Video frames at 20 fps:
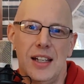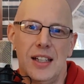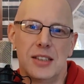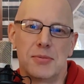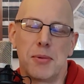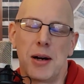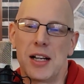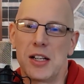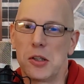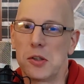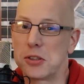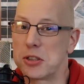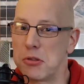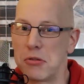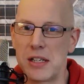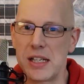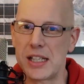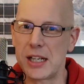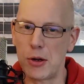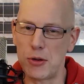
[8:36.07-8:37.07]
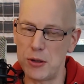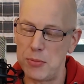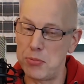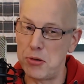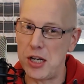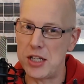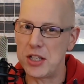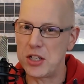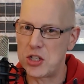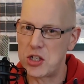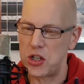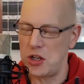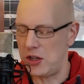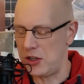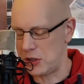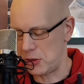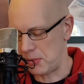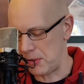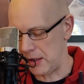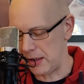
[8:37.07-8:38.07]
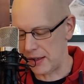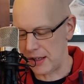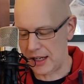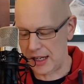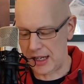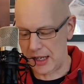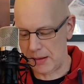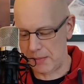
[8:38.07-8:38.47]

as my alter ego, the Breaded Churchman,